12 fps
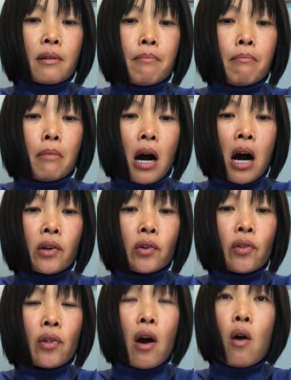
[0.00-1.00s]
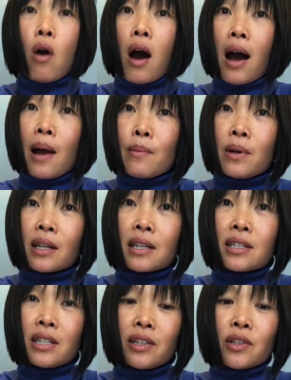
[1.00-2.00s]
model though, I'm going to
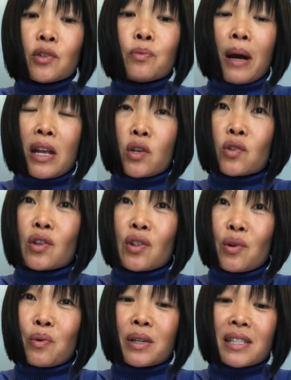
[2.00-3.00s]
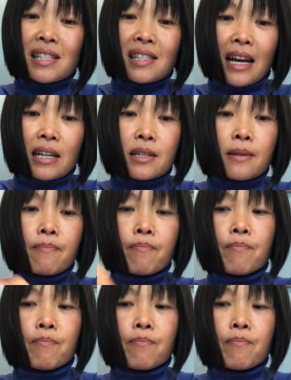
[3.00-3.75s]
continue by using the word set.